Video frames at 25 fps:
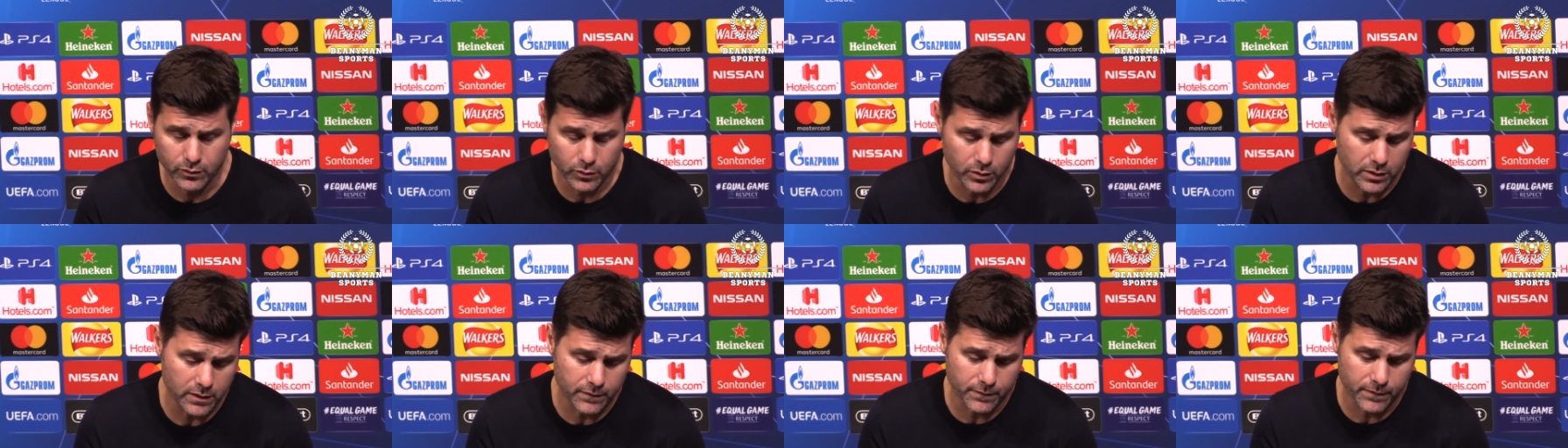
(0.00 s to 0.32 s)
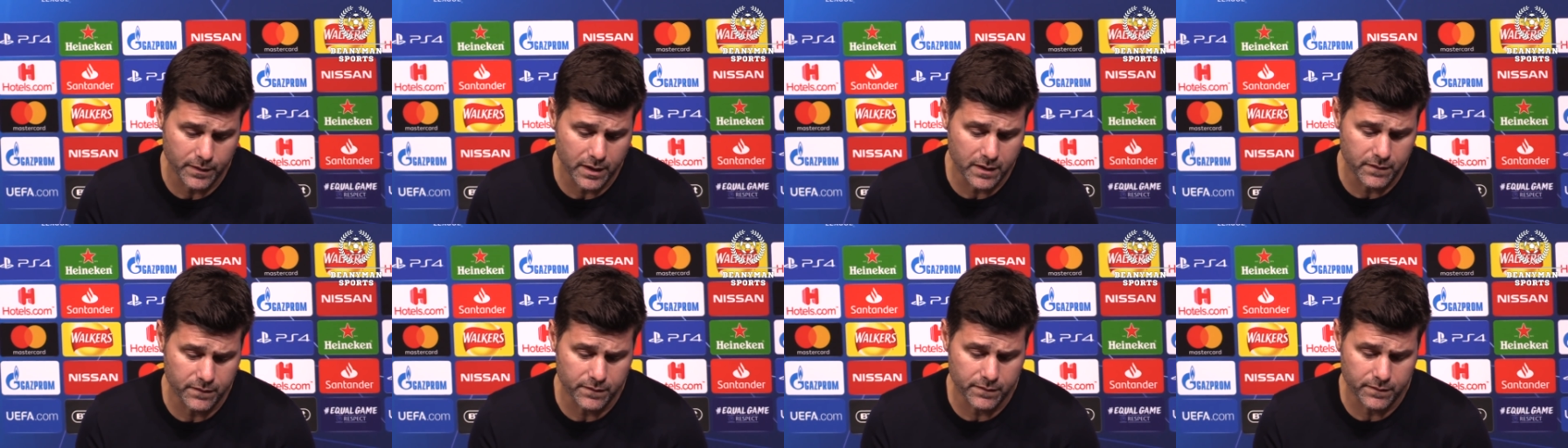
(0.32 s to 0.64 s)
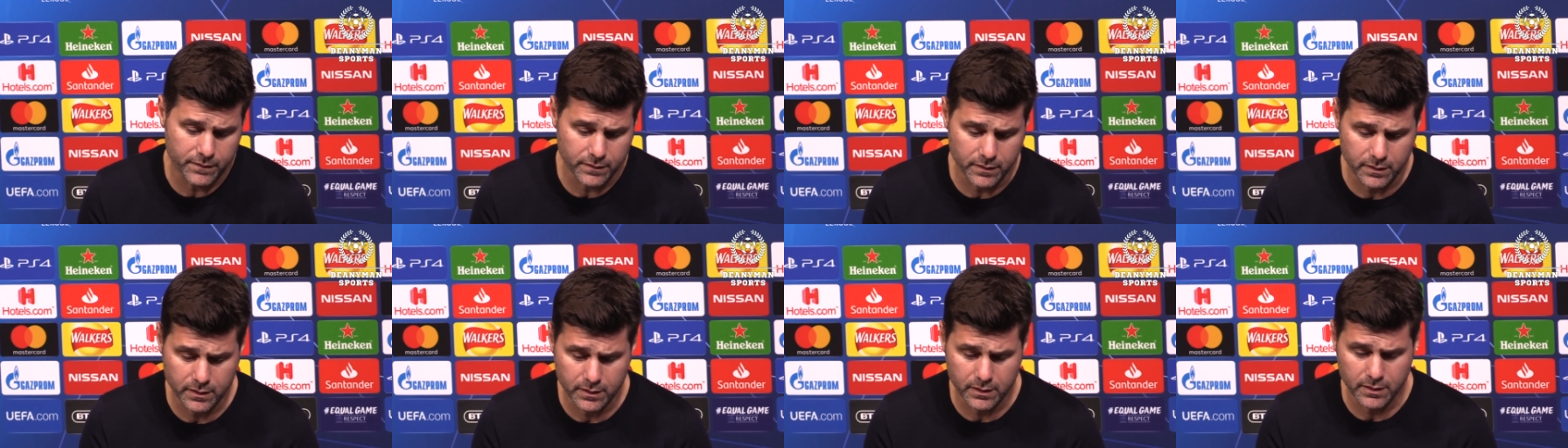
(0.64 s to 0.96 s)

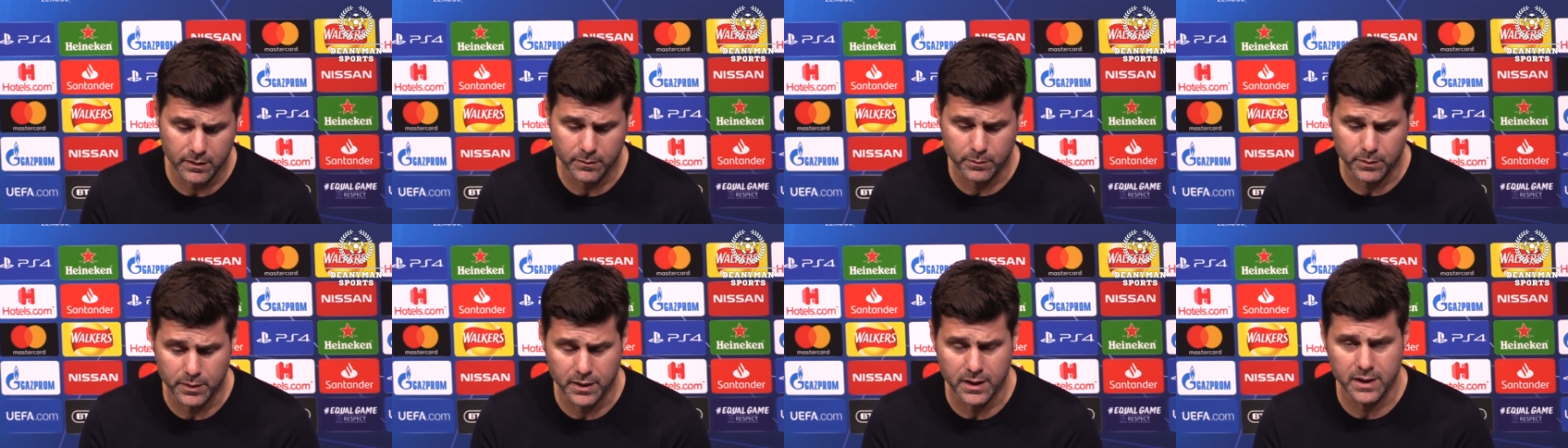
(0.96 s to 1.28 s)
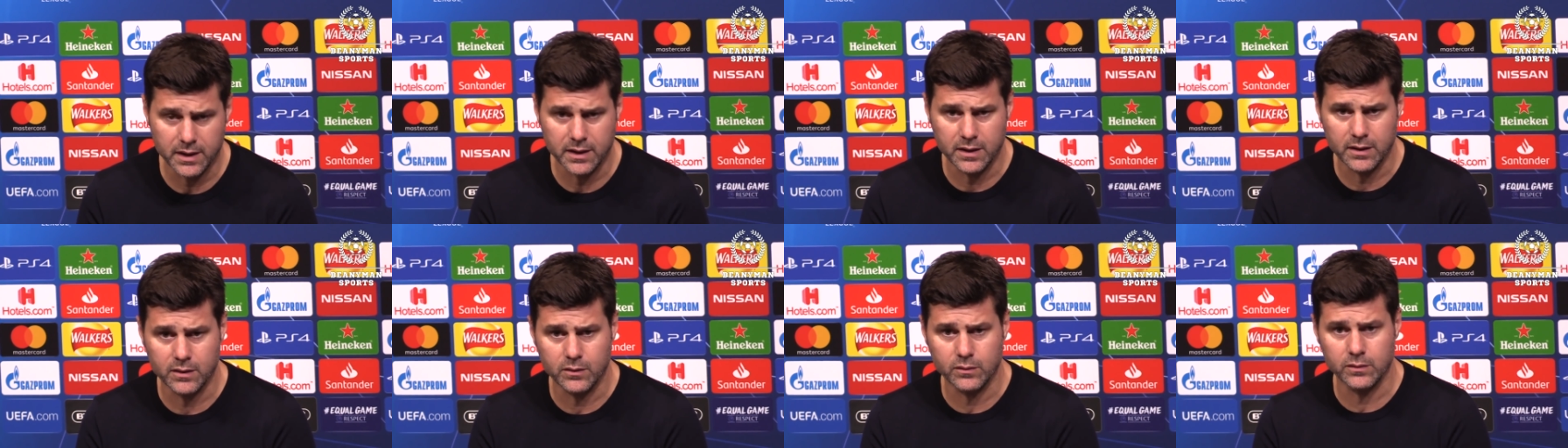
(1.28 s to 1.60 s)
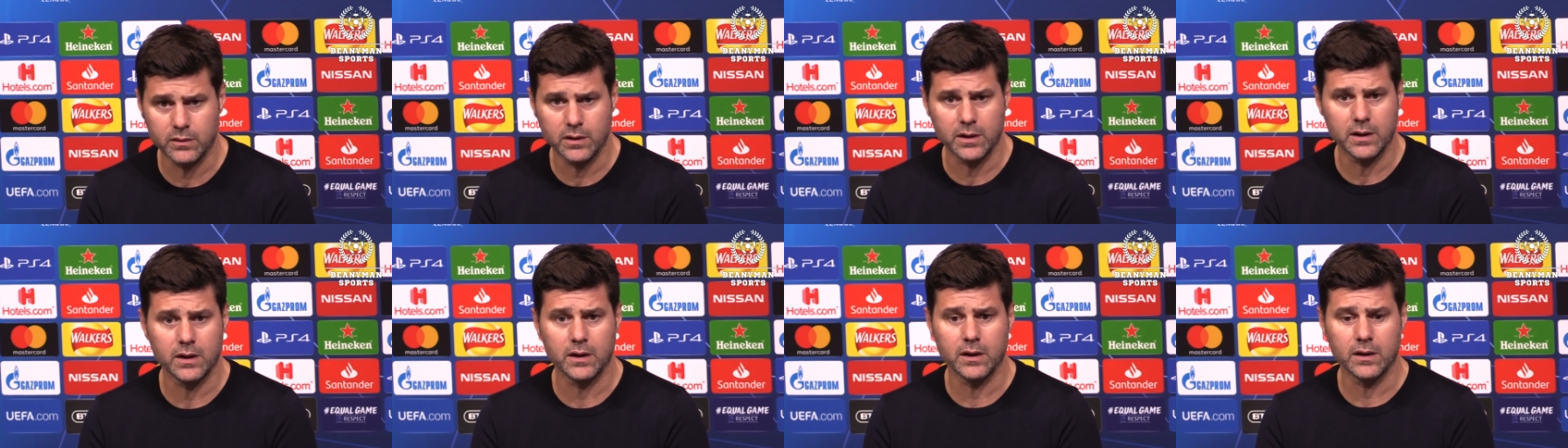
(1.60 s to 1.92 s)
25 uh, players
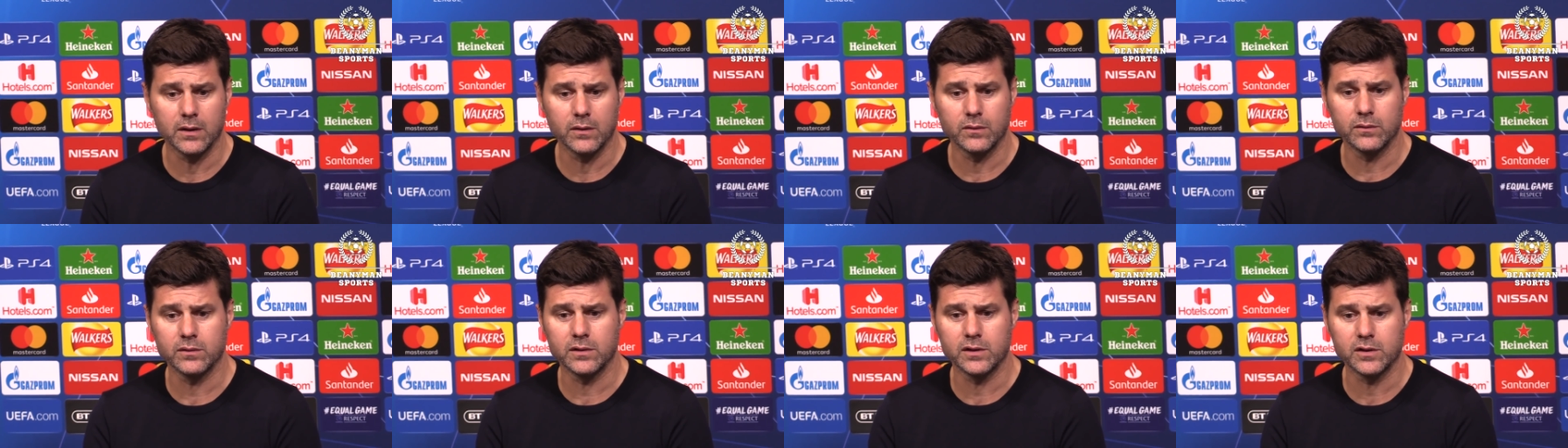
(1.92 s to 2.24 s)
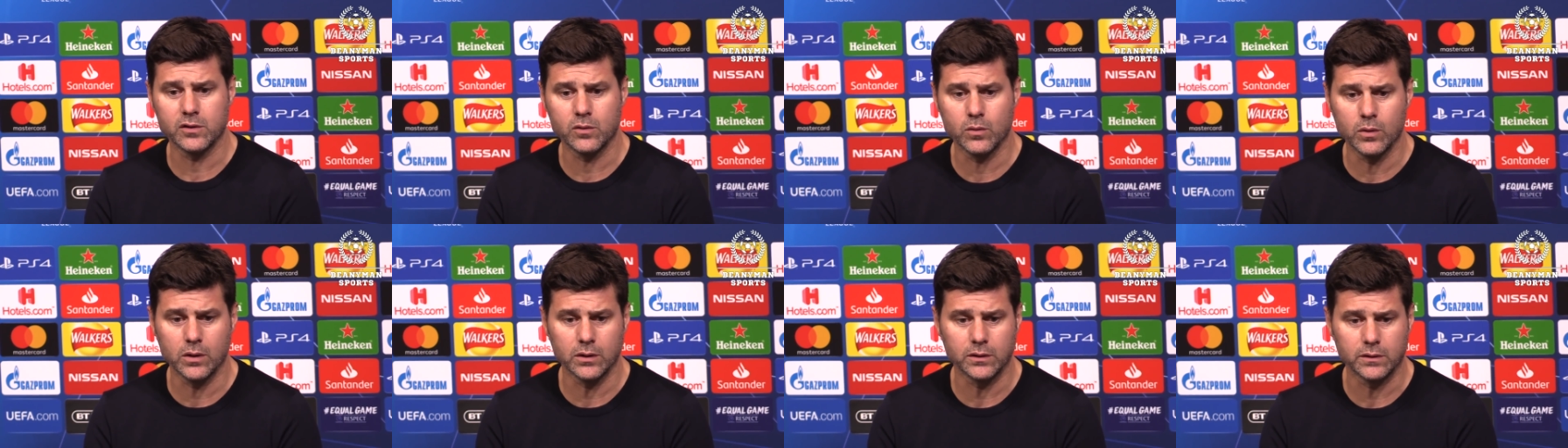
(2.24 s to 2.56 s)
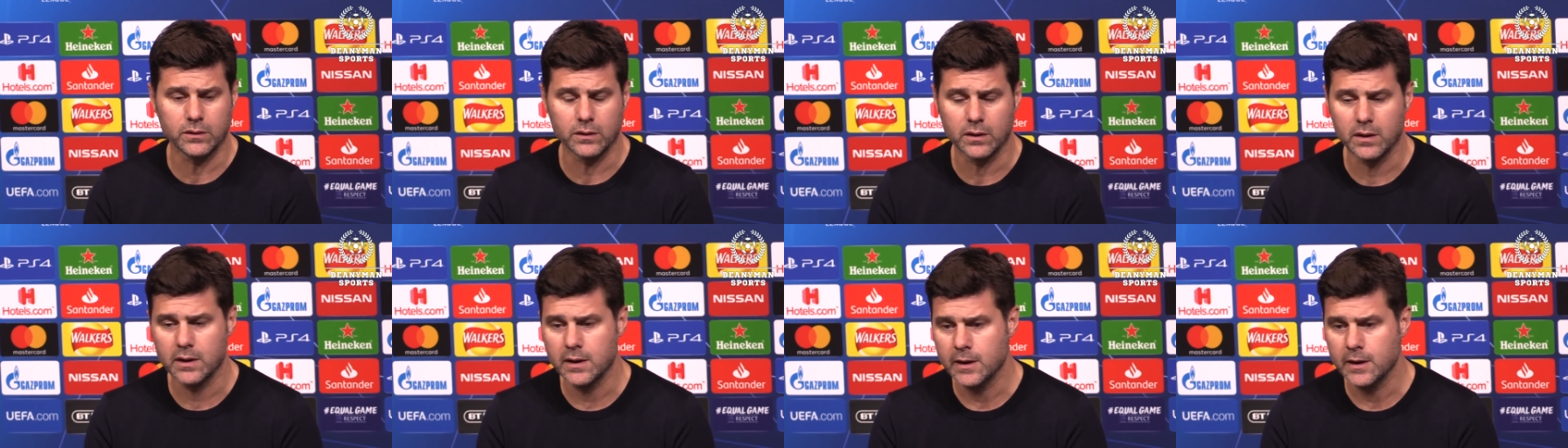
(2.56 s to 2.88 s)
on the on the squad.